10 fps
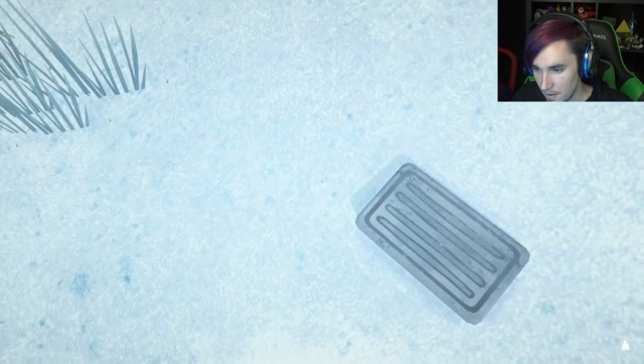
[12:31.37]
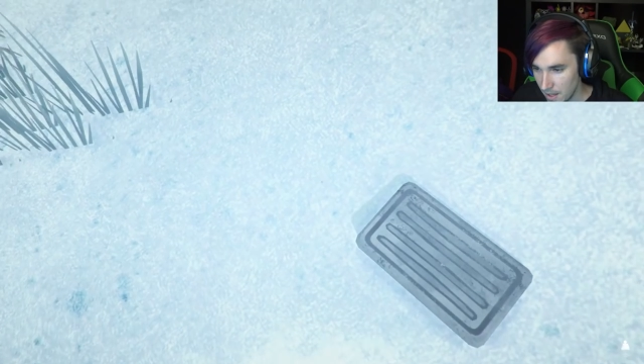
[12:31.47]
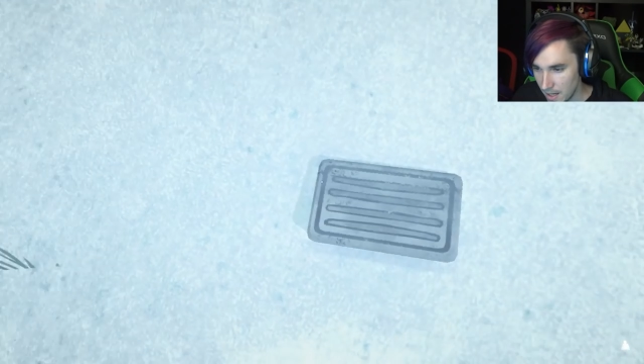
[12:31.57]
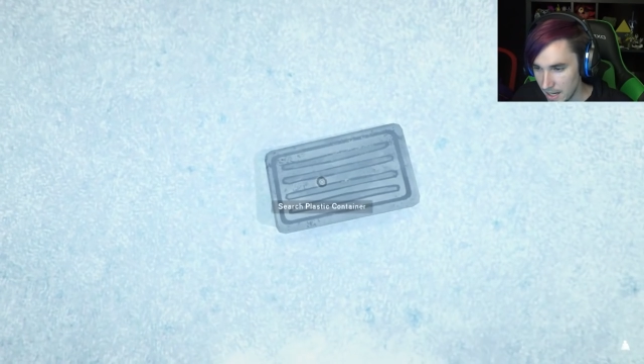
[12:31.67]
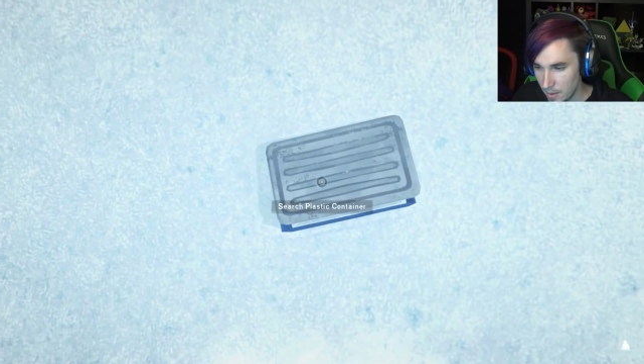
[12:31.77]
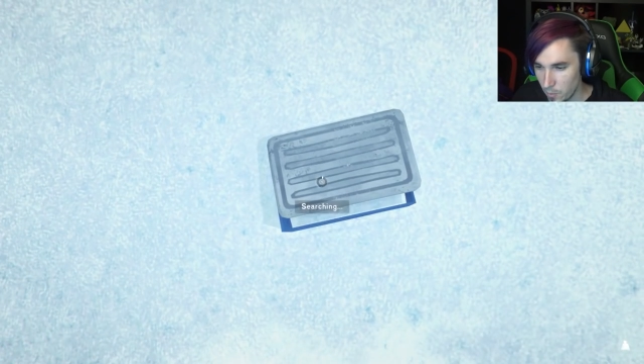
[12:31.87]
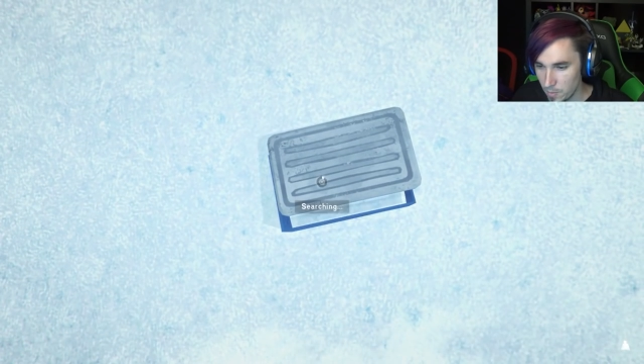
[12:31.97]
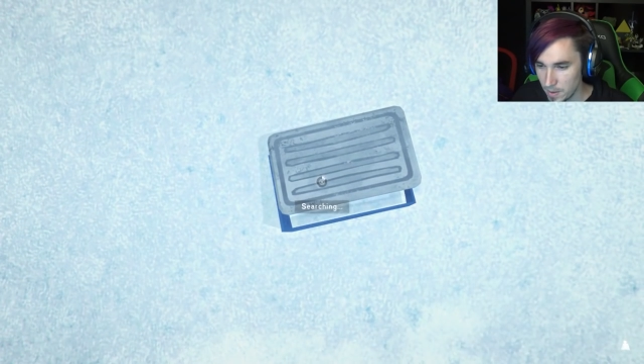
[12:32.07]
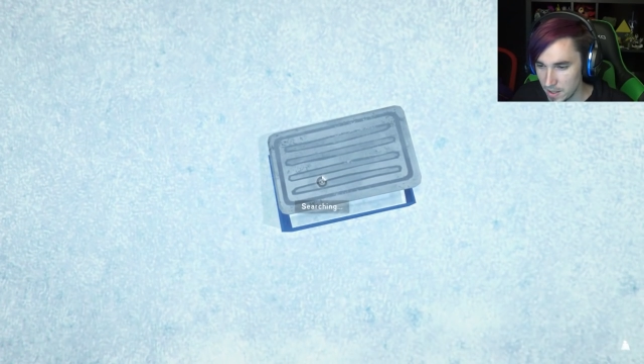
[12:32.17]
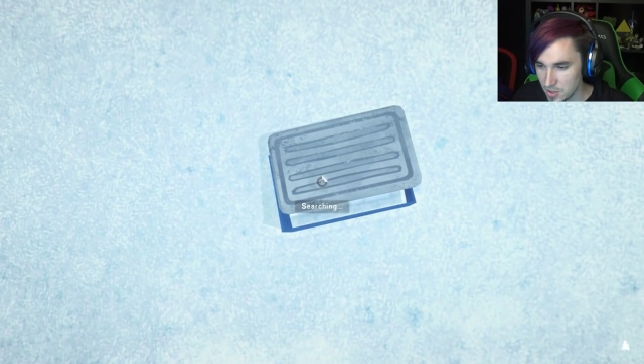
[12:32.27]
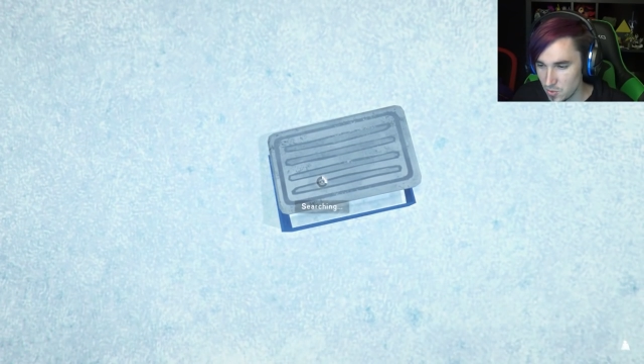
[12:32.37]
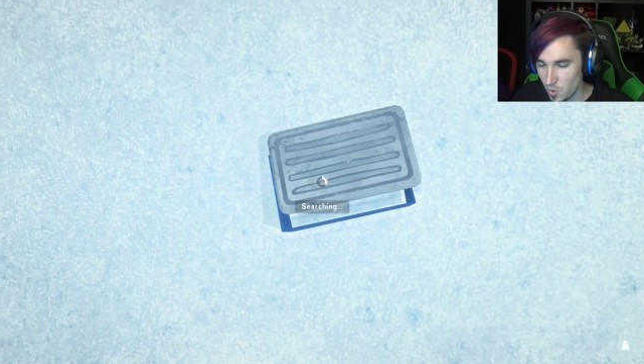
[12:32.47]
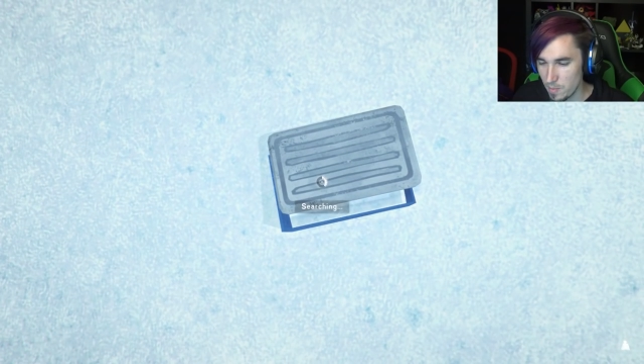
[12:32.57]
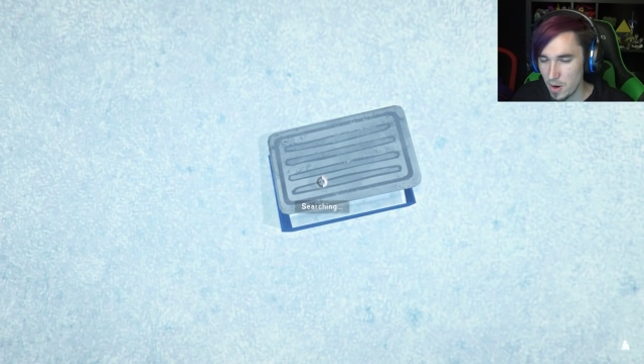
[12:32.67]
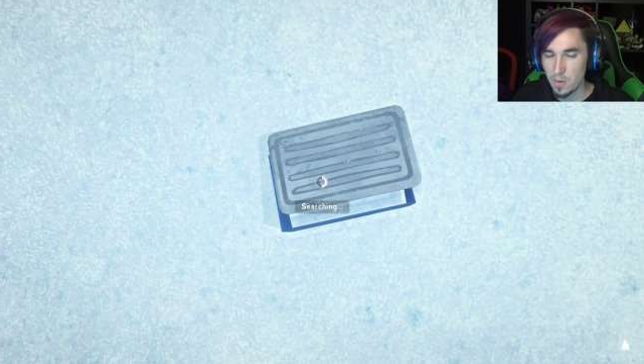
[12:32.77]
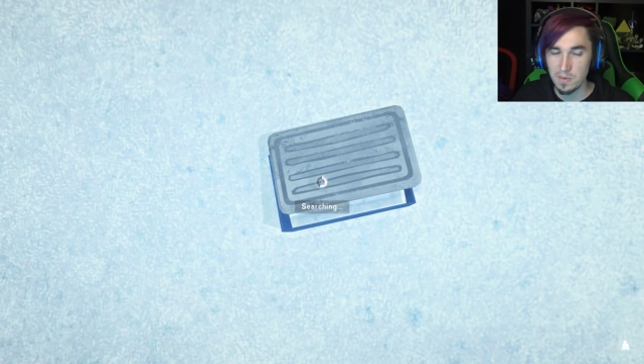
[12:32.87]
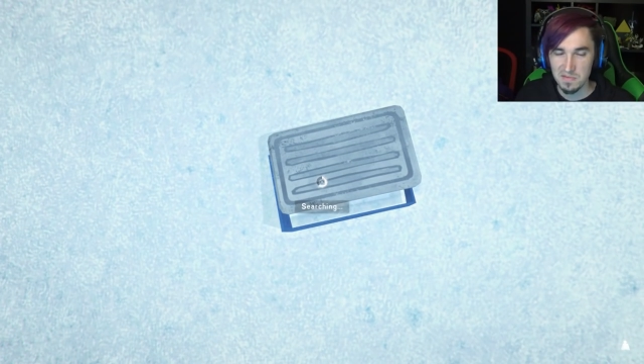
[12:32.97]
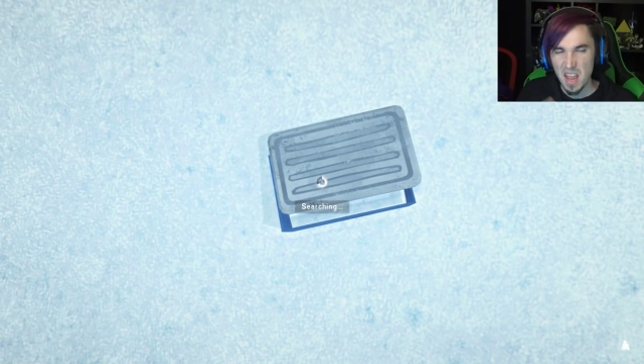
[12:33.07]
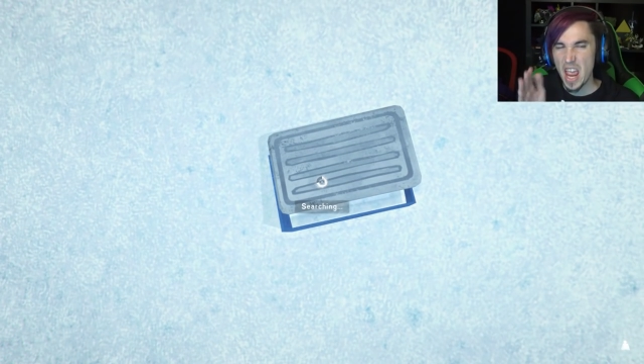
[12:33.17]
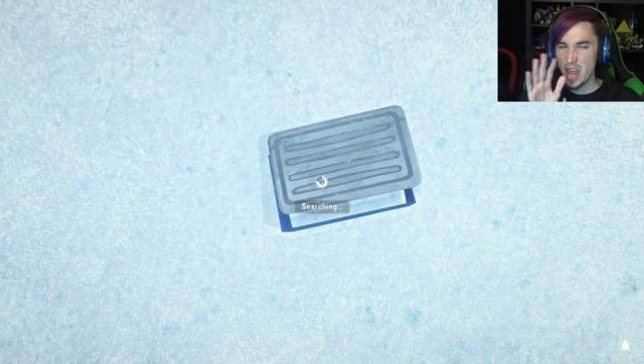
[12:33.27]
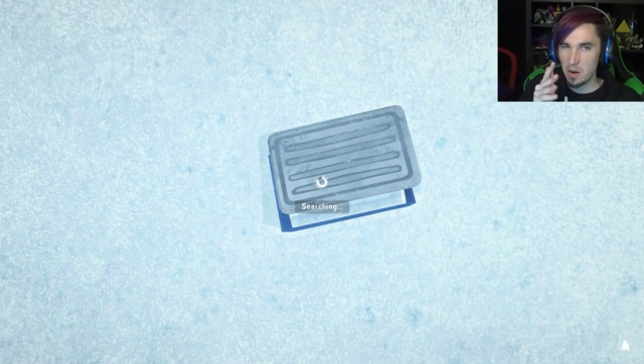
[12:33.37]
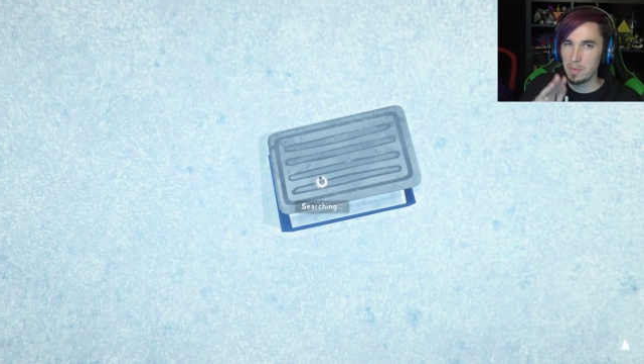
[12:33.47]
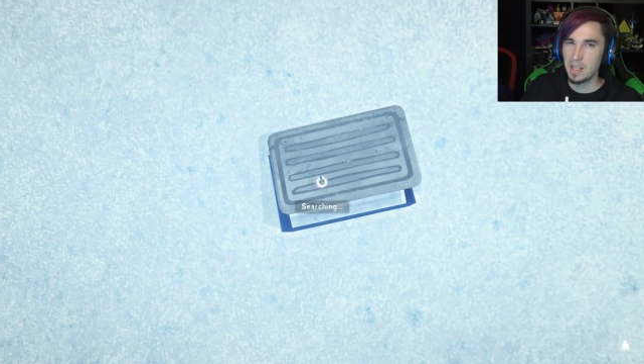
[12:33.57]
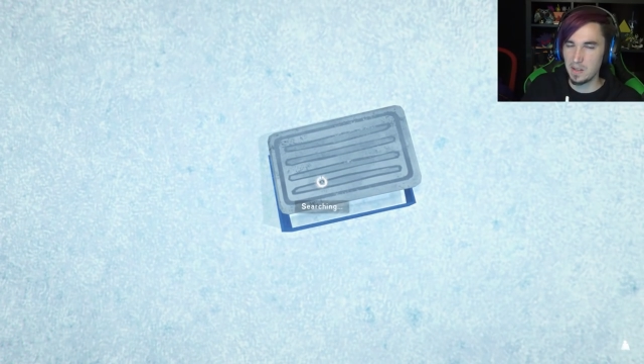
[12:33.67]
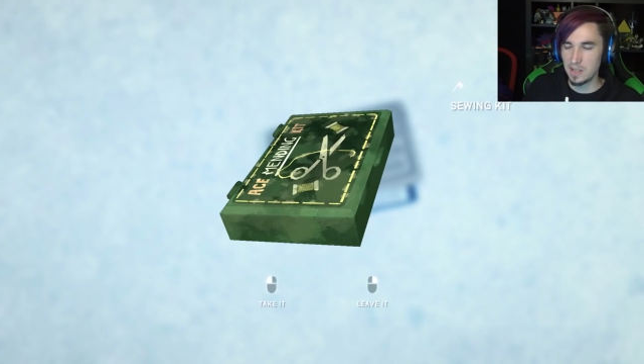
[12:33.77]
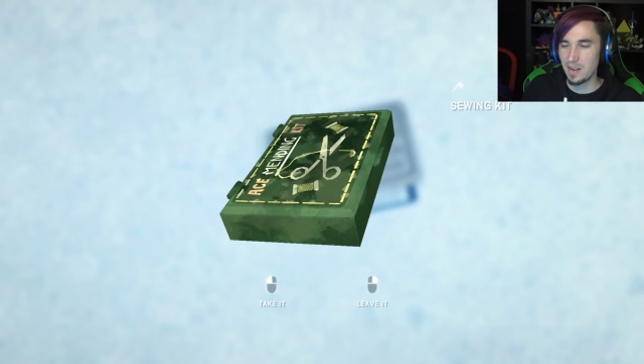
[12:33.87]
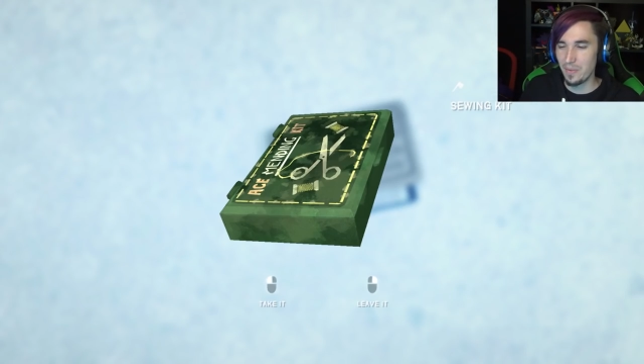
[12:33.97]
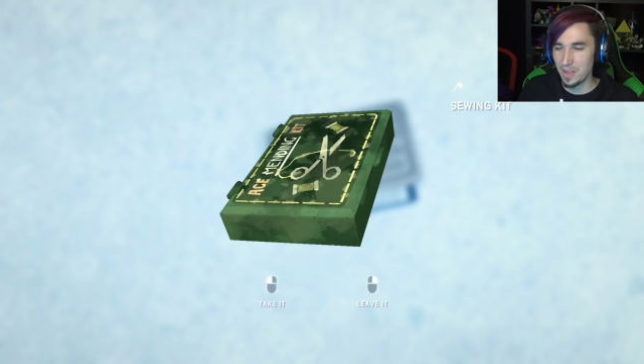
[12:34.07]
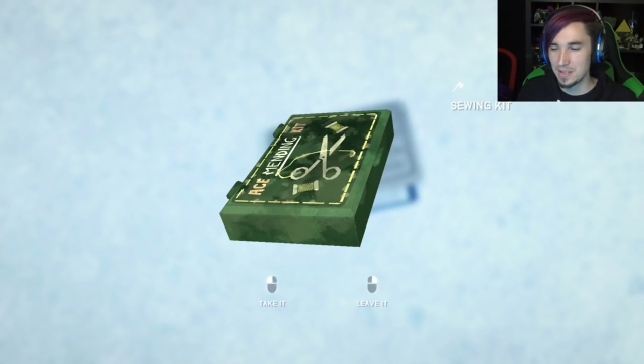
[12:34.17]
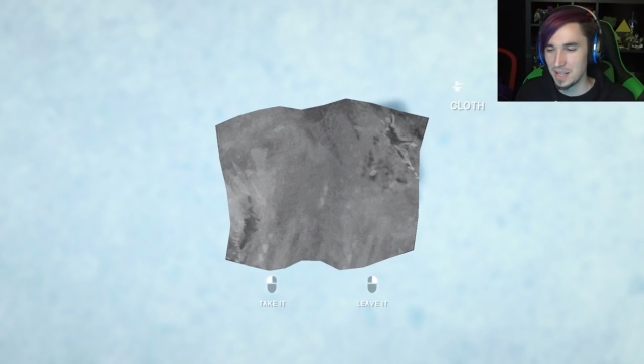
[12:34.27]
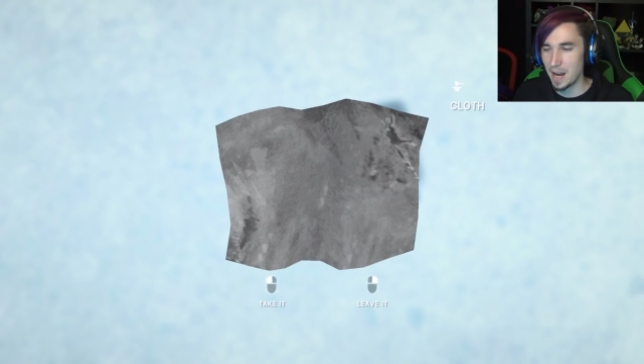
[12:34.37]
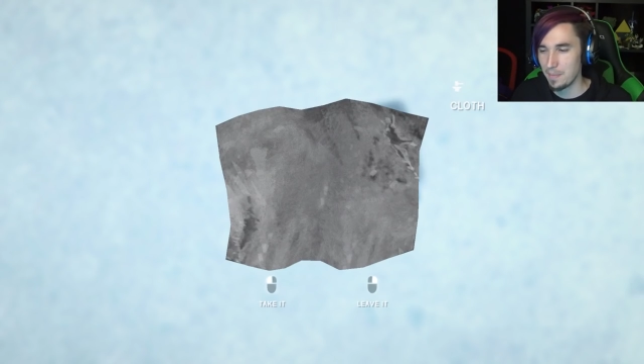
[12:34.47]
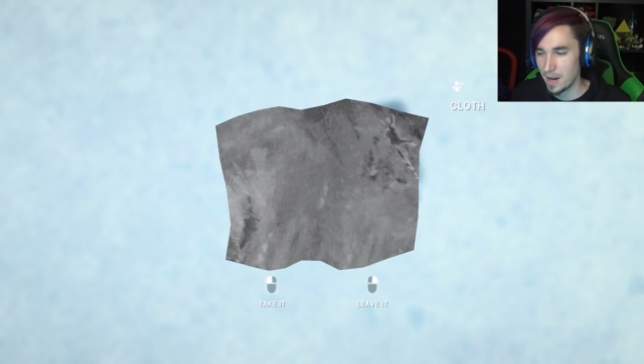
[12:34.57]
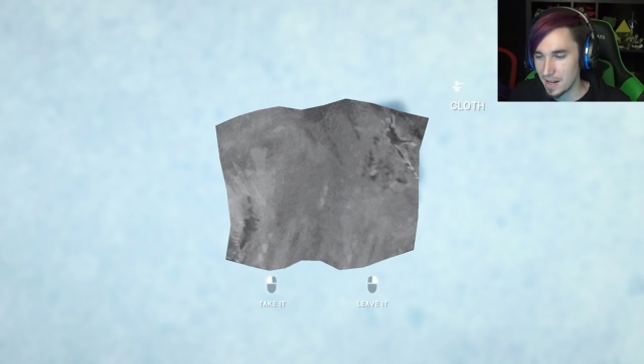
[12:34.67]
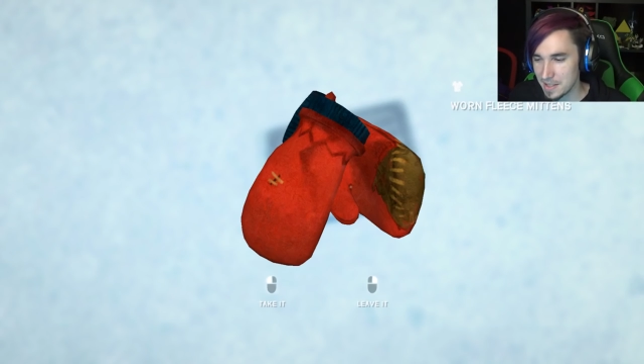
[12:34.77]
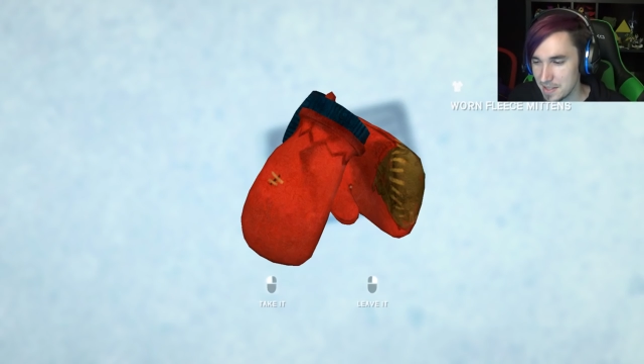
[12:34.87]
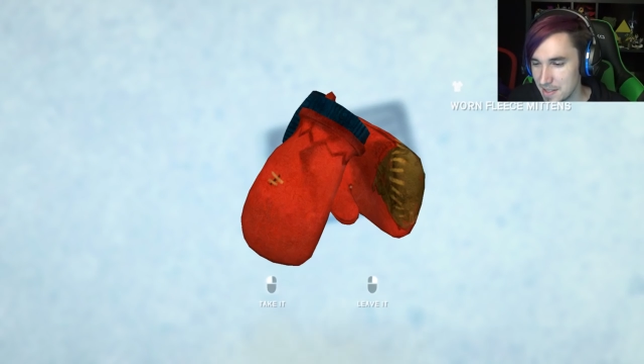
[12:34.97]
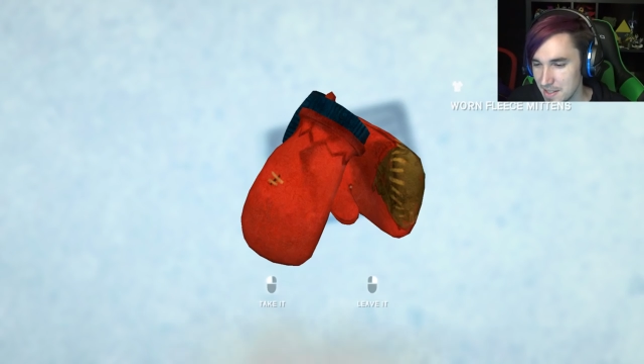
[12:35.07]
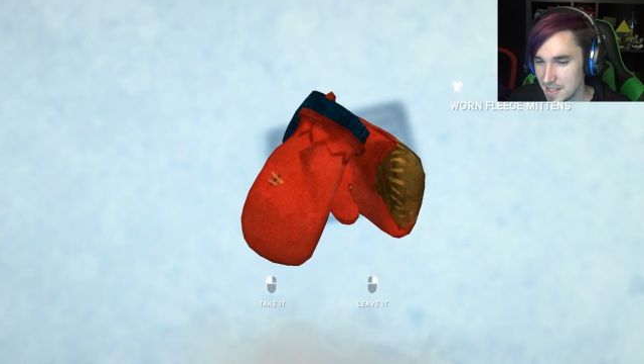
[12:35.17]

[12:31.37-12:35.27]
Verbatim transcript: Again, we're playing the story mode. It'll be a little different than Sandbox.